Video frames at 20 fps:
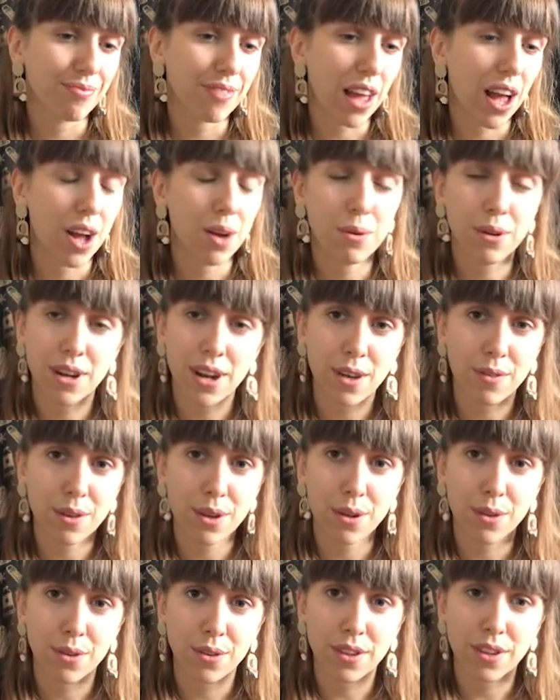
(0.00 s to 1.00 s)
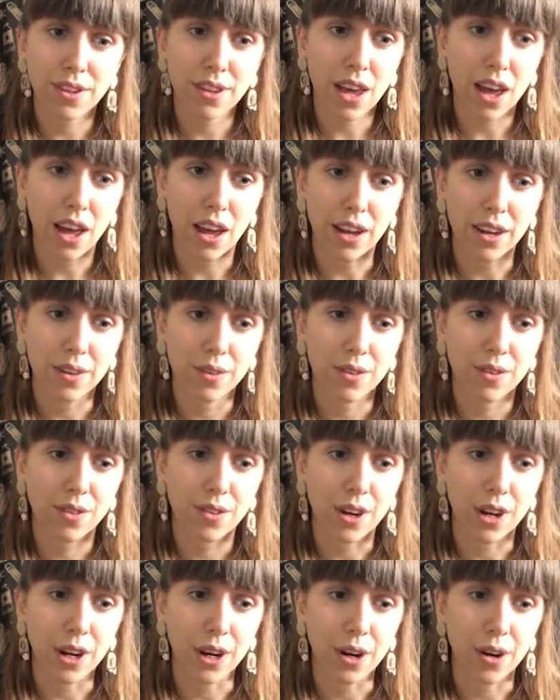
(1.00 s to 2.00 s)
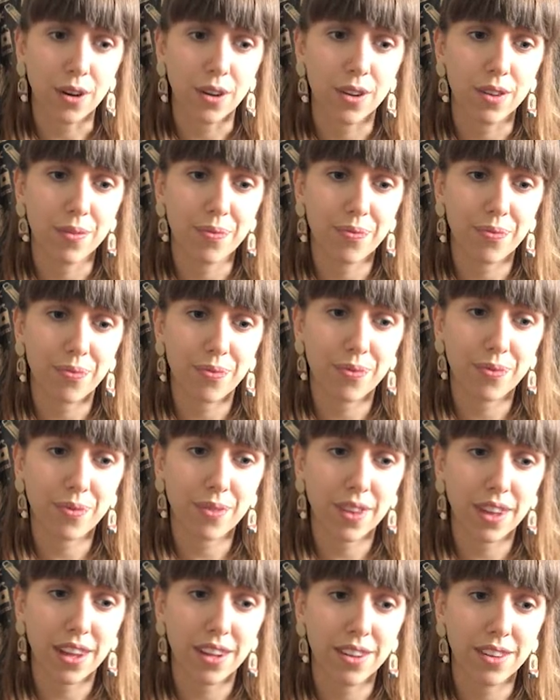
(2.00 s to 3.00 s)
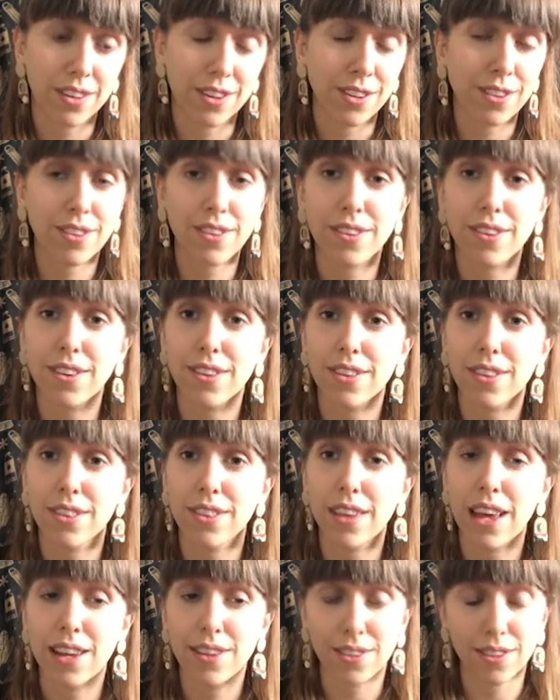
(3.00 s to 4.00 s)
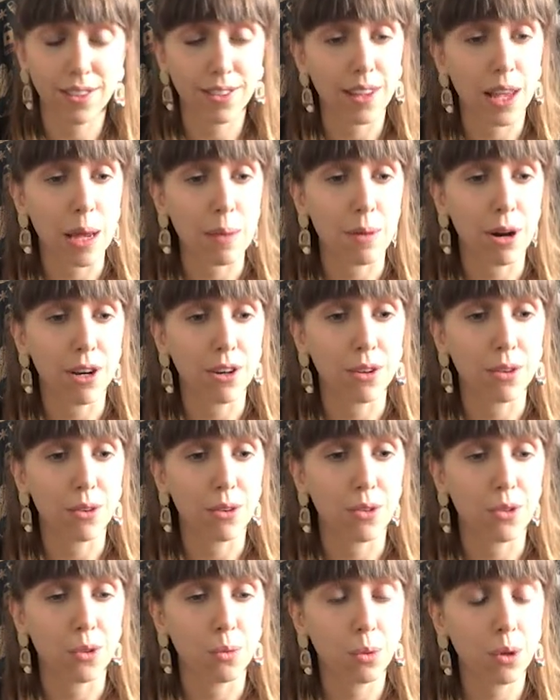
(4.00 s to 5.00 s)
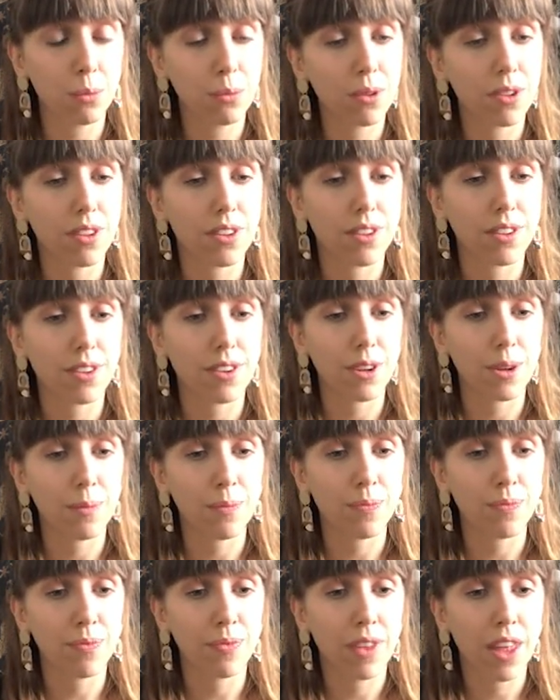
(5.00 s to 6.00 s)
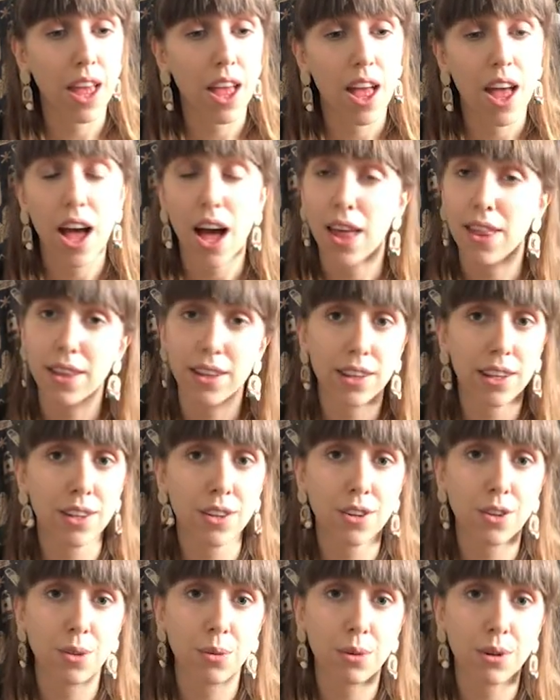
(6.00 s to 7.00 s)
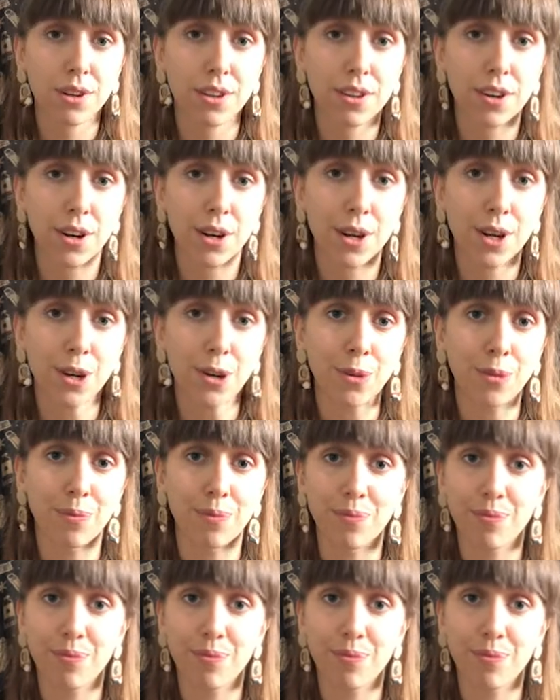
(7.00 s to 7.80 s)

I would never use this hair. So just as the same, I don't use the Wim system. I think that's just where it's got to go.